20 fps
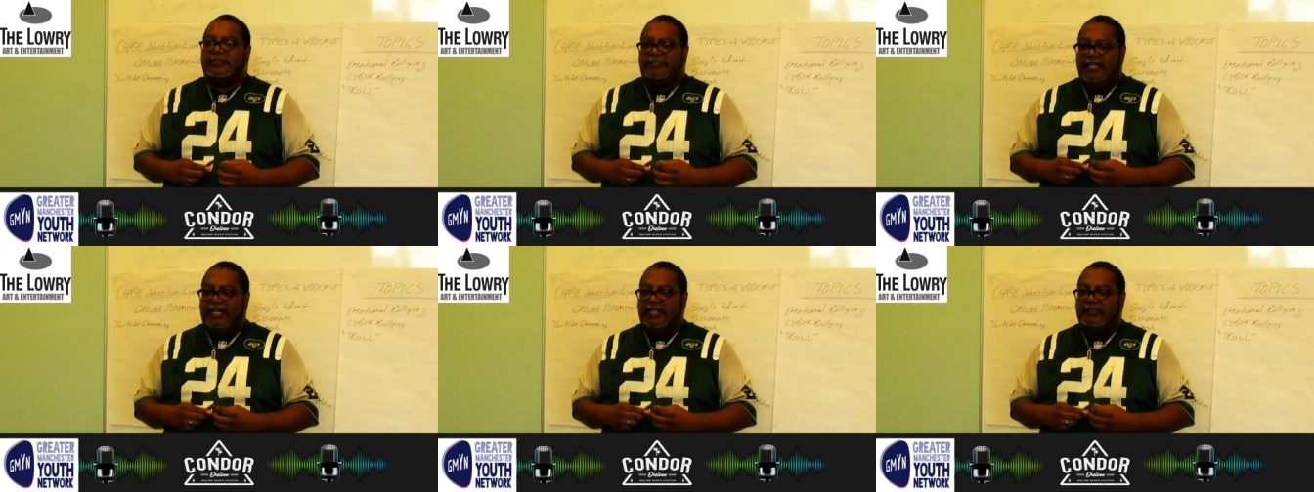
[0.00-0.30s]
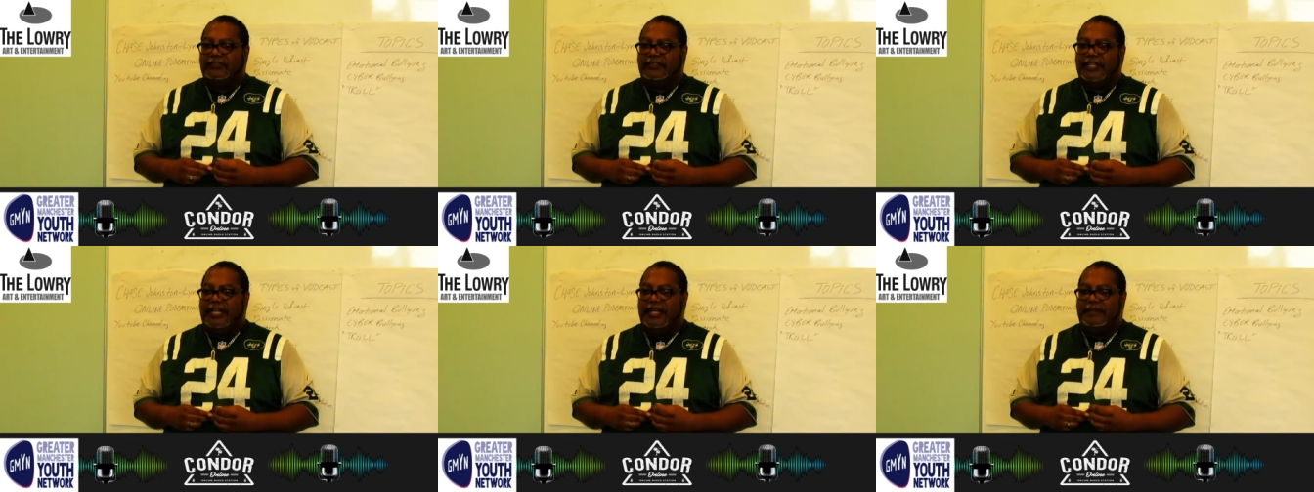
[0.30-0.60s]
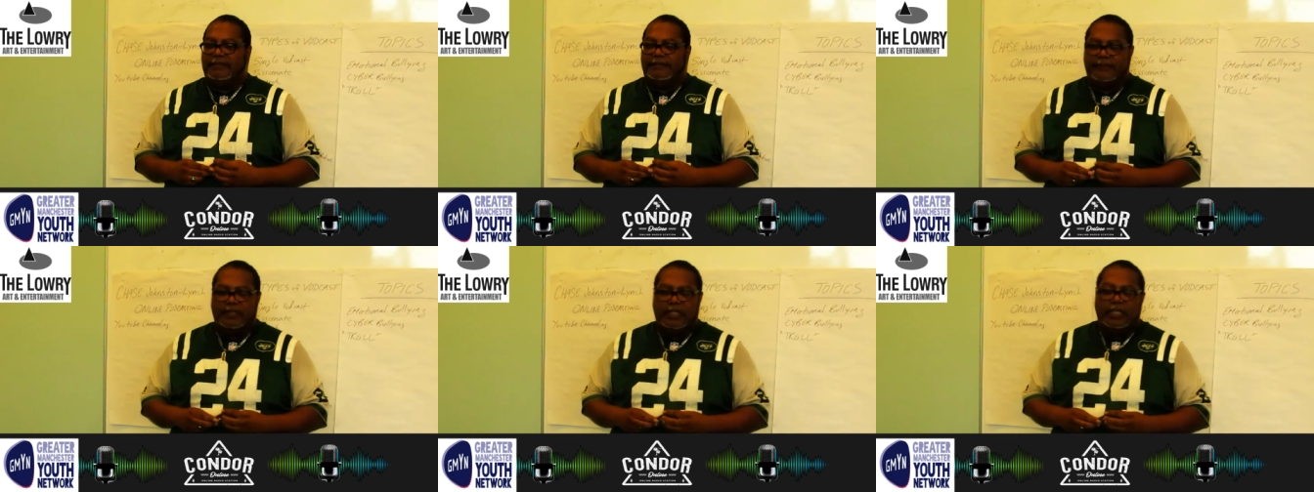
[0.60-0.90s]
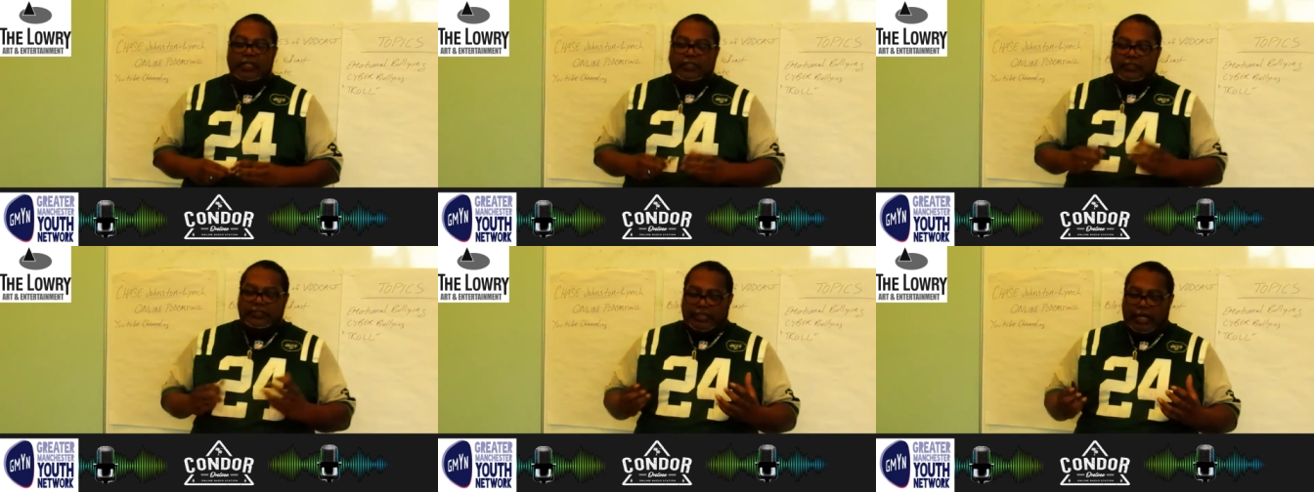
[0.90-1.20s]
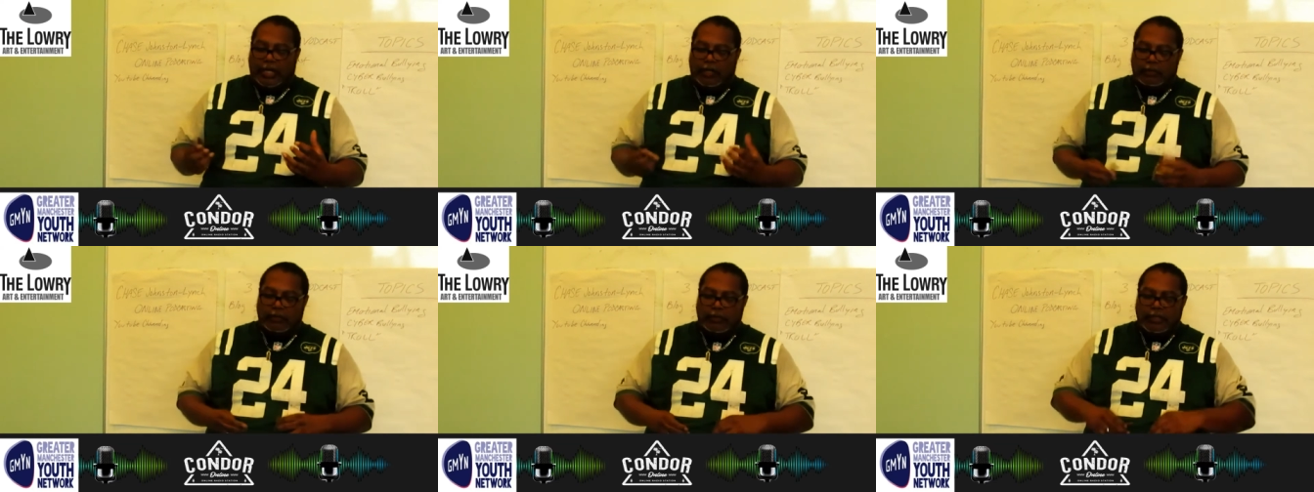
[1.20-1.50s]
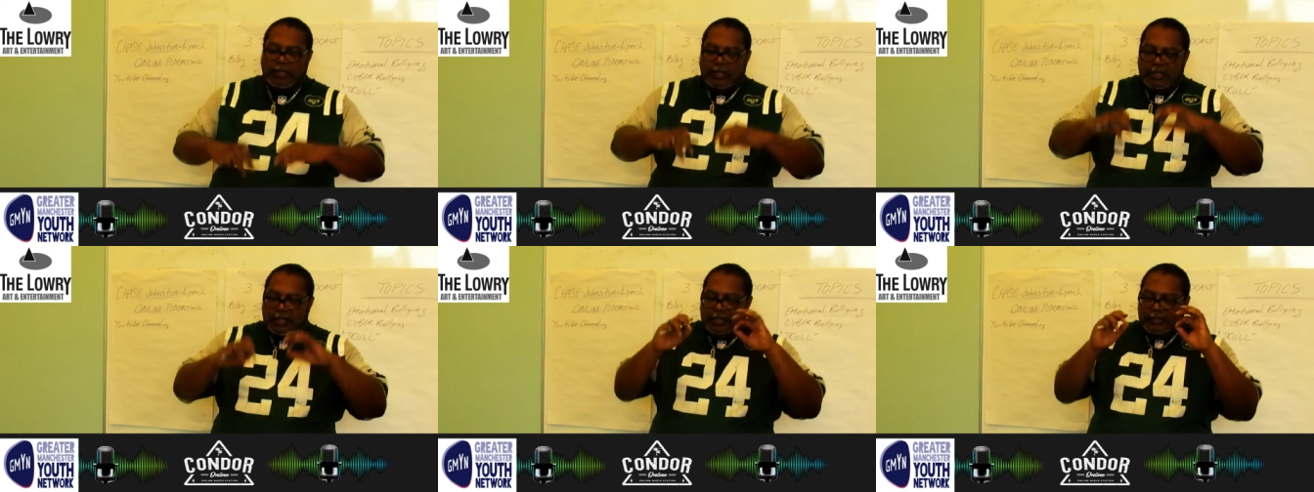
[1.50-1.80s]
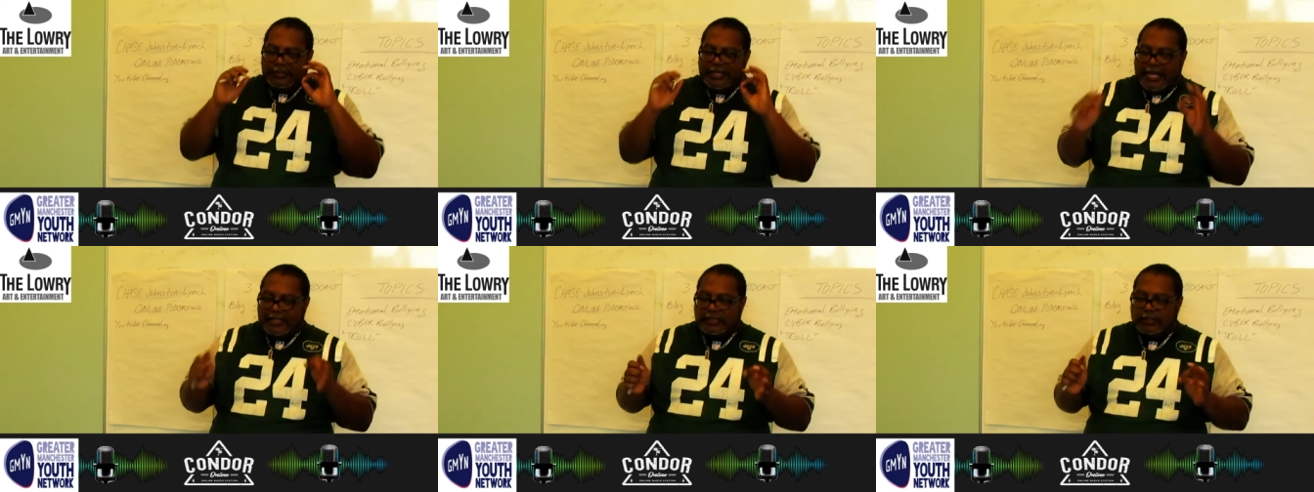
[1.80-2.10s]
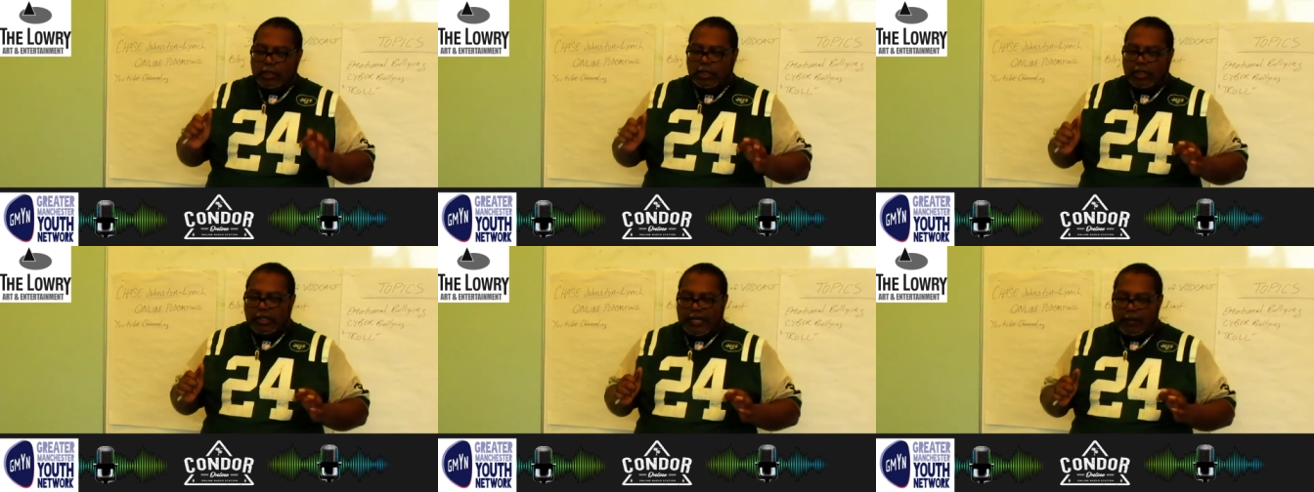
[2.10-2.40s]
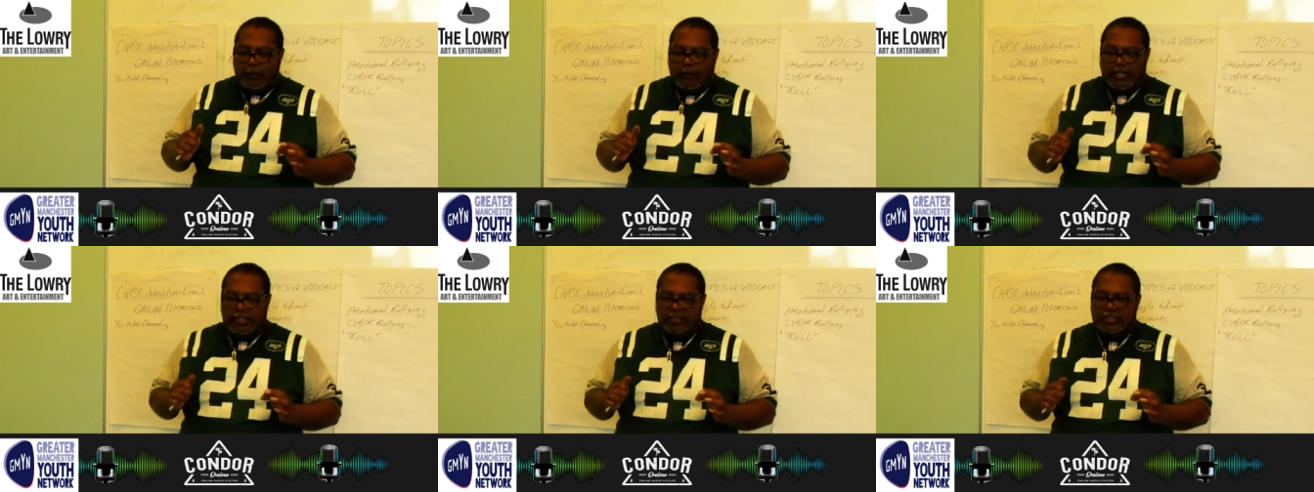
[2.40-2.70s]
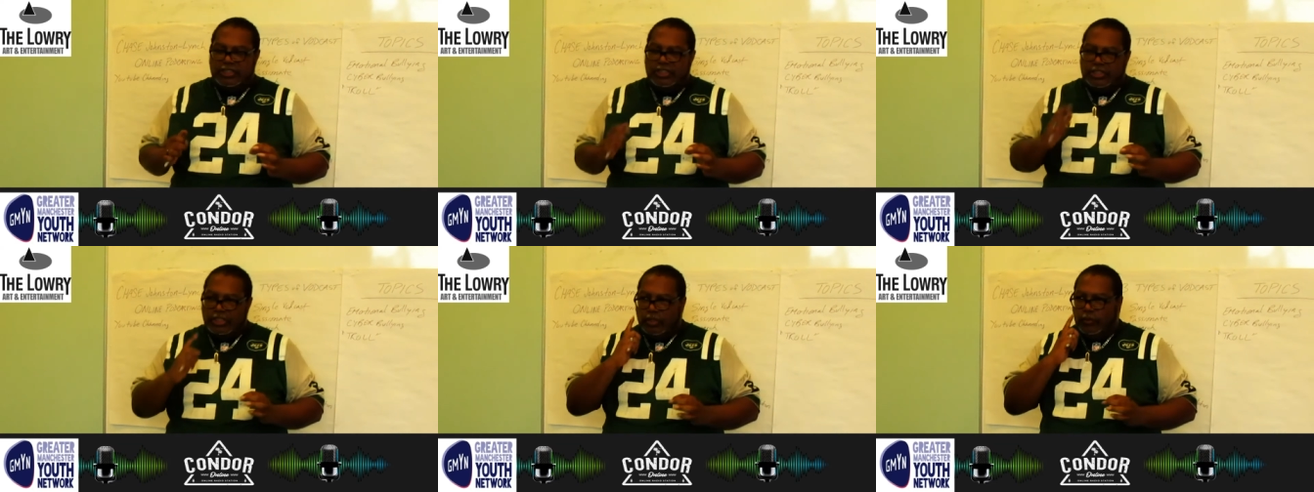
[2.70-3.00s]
Does, yeah? So, that's all I wanted to